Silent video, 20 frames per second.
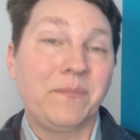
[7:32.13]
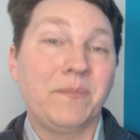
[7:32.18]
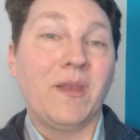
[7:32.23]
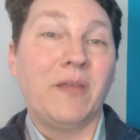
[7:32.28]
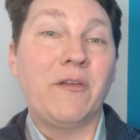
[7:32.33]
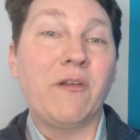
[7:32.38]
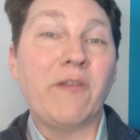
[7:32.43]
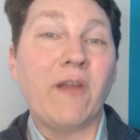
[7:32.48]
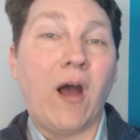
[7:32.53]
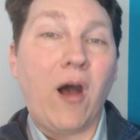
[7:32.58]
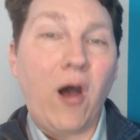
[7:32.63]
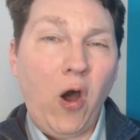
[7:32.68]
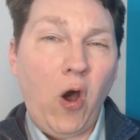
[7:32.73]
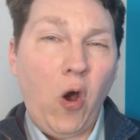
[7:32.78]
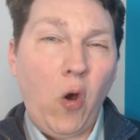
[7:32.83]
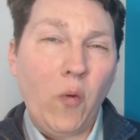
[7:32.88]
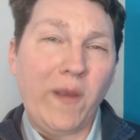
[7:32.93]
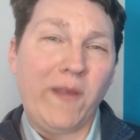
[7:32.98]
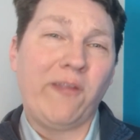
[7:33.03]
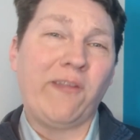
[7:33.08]
There's
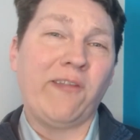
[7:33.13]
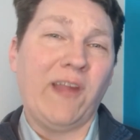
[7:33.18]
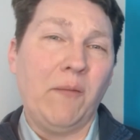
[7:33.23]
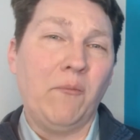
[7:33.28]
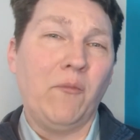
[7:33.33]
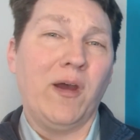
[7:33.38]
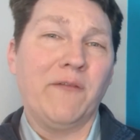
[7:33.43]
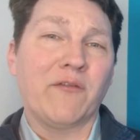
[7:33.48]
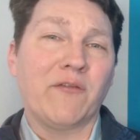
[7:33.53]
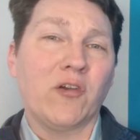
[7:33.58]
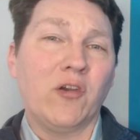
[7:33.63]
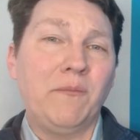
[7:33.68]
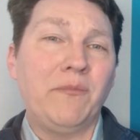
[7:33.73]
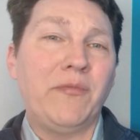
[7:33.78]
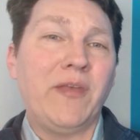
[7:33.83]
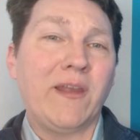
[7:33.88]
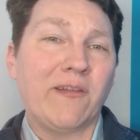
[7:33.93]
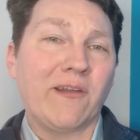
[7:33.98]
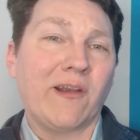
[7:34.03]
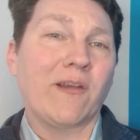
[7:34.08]
always someone for whom
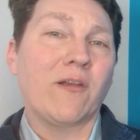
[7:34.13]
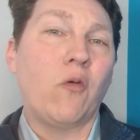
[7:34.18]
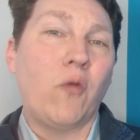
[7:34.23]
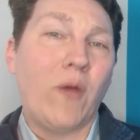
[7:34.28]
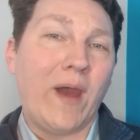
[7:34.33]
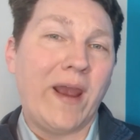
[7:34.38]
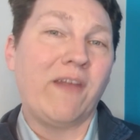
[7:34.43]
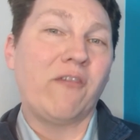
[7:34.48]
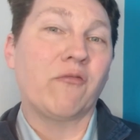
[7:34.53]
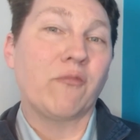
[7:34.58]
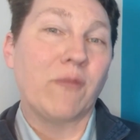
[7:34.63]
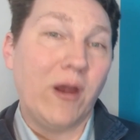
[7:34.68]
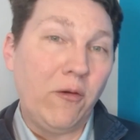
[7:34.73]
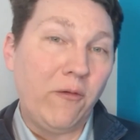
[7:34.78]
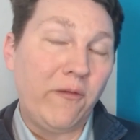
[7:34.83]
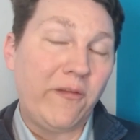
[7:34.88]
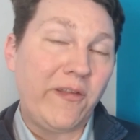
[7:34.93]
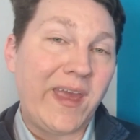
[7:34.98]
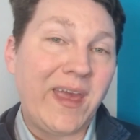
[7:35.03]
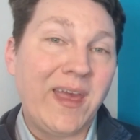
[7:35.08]
things aren't quite as
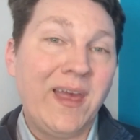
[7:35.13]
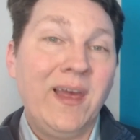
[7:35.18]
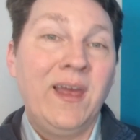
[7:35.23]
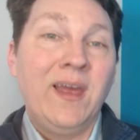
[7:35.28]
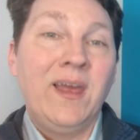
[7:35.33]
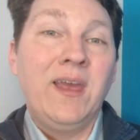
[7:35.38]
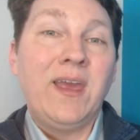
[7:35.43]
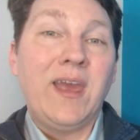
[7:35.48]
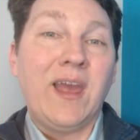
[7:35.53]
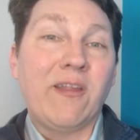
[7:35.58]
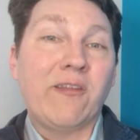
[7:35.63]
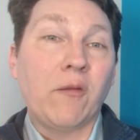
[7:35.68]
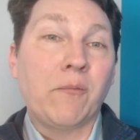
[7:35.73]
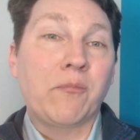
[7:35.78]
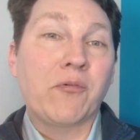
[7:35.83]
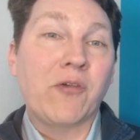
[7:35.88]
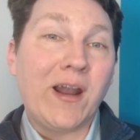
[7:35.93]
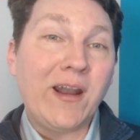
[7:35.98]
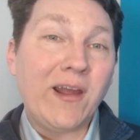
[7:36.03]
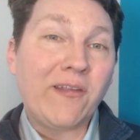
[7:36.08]
rosy. And so
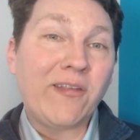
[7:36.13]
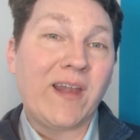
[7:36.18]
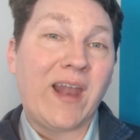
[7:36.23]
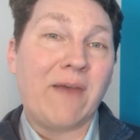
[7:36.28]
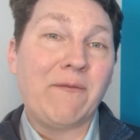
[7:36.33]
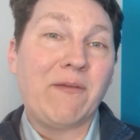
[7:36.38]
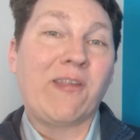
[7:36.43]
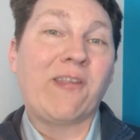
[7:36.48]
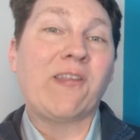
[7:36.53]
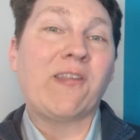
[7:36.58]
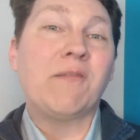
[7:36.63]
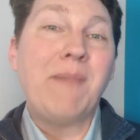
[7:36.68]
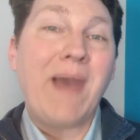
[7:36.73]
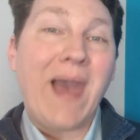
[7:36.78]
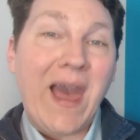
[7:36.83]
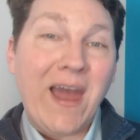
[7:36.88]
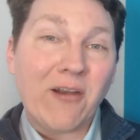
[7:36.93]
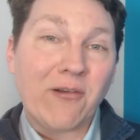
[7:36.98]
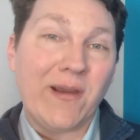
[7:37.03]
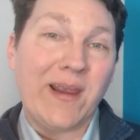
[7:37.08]
products that have a
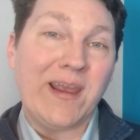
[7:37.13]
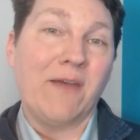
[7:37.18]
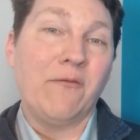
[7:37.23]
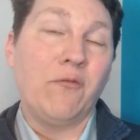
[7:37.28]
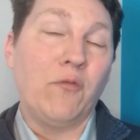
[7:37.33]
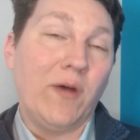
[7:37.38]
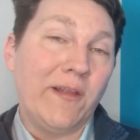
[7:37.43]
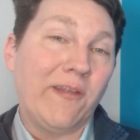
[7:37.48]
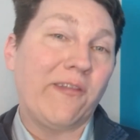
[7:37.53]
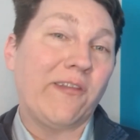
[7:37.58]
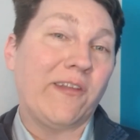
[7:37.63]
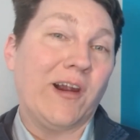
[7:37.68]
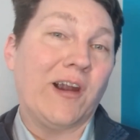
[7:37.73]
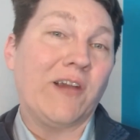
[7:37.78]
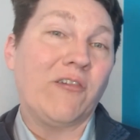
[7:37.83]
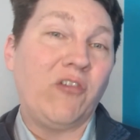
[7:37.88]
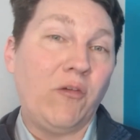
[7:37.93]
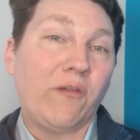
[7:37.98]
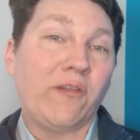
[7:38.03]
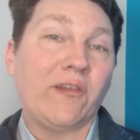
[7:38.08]
smattering of 1-star,
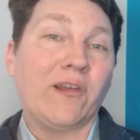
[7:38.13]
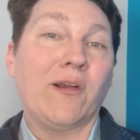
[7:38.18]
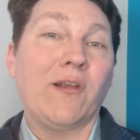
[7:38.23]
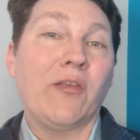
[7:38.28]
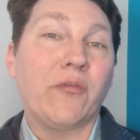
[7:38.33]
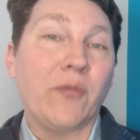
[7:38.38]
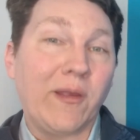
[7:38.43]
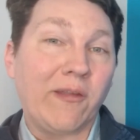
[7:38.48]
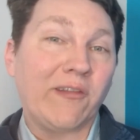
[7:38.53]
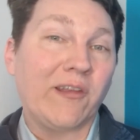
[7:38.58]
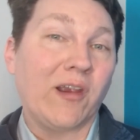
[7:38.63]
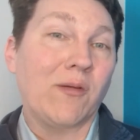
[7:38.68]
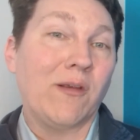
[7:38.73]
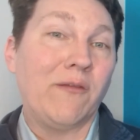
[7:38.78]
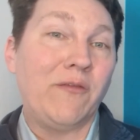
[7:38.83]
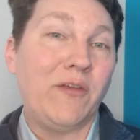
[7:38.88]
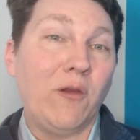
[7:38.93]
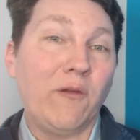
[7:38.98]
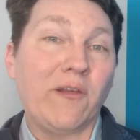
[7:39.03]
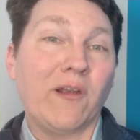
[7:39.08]
2-star, and 3-star
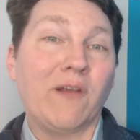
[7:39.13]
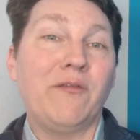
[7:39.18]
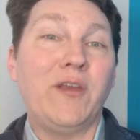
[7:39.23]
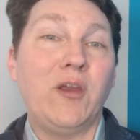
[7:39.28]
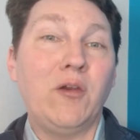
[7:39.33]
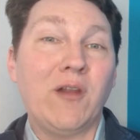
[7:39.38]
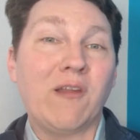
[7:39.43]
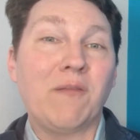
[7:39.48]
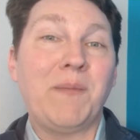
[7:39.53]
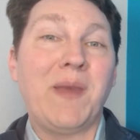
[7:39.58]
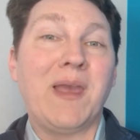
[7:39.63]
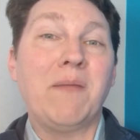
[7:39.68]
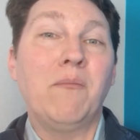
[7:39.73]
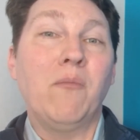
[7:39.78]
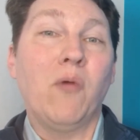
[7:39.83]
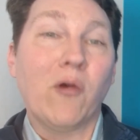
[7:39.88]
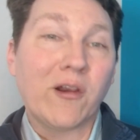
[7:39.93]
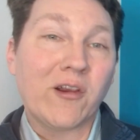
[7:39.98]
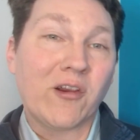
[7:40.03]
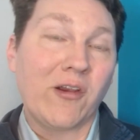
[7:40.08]
reviews are viewed as being
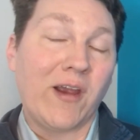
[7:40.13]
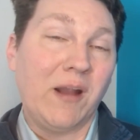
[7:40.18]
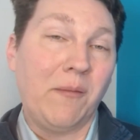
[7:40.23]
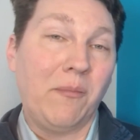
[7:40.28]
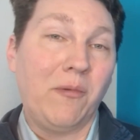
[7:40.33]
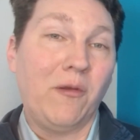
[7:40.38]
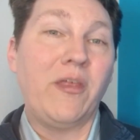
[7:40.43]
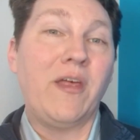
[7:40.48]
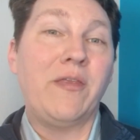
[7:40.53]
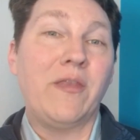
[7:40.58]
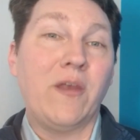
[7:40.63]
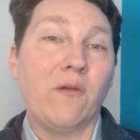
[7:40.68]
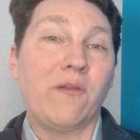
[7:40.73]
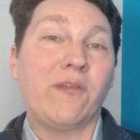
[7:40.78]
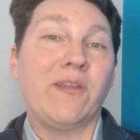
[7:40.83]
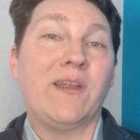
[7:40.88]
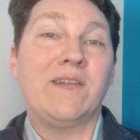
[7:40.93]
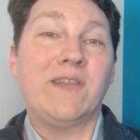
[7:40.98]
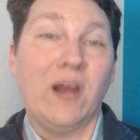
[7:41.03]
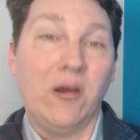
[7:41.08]
more credible than those
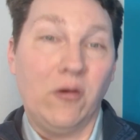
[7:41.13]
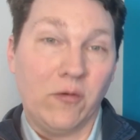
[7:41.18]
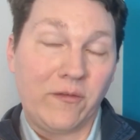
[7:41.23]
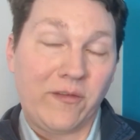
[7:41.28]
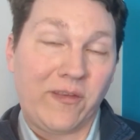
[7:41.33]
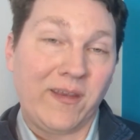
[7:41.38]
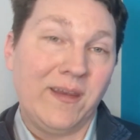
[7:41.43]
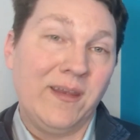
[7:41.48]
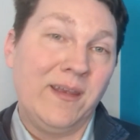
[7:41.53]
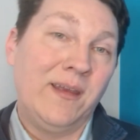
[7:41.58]
that don't.